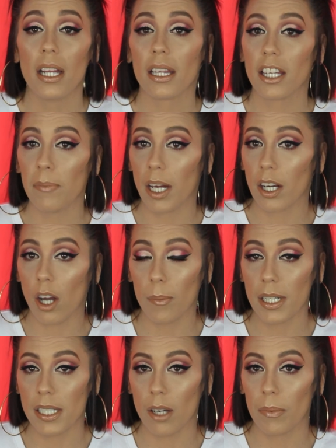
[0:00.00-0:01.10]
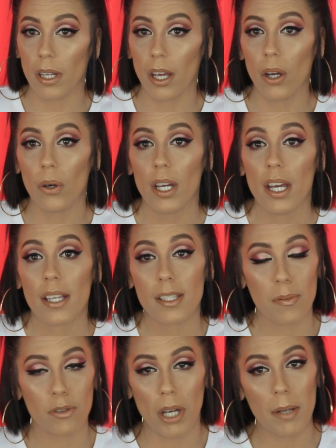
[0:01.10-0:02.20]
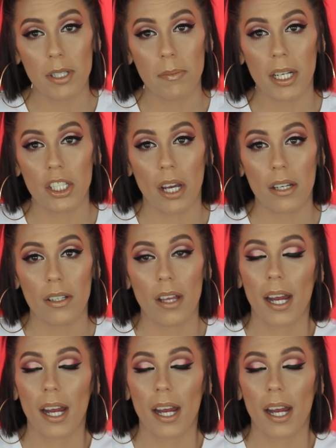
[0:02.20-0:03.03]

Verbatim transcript: leave me a comment down below, subscribe to my channel,